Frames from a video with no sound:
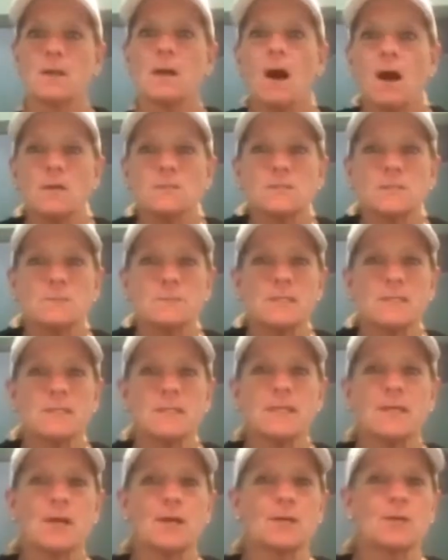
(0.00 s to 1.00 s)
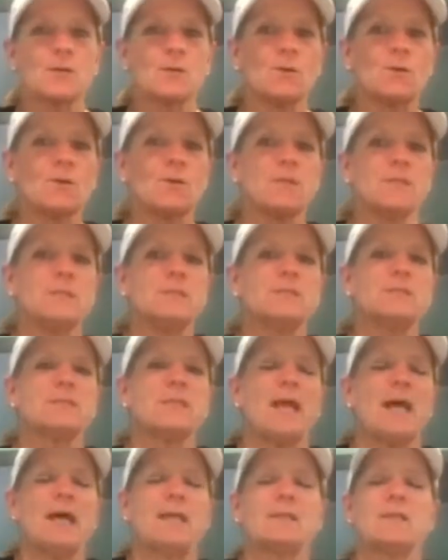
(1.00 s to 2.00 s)
Ultimately, our goal is
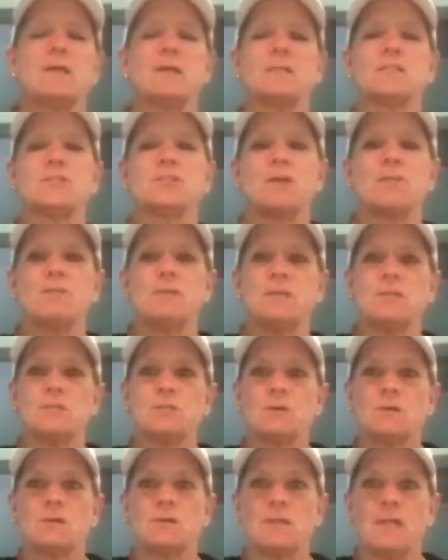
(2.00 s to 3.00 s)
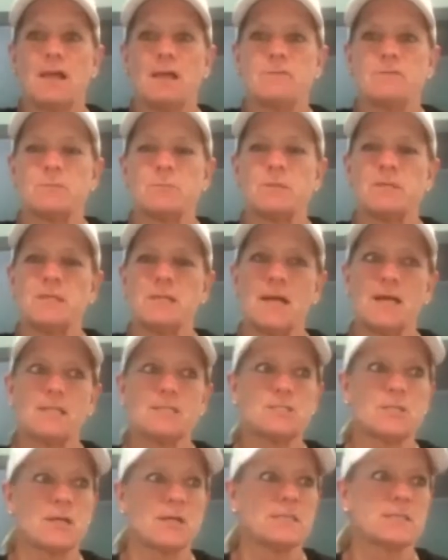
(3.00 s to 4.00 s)
to add longevity to our lives, but not
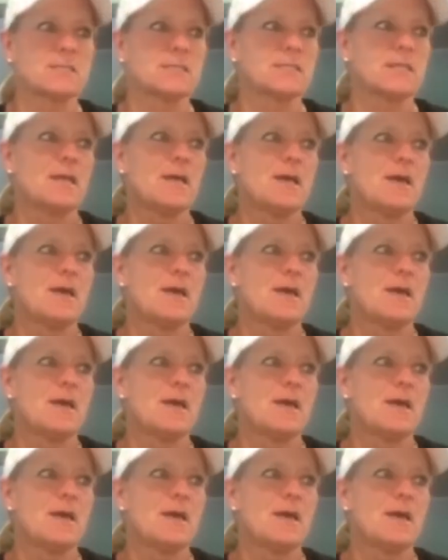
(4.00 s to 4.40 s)
just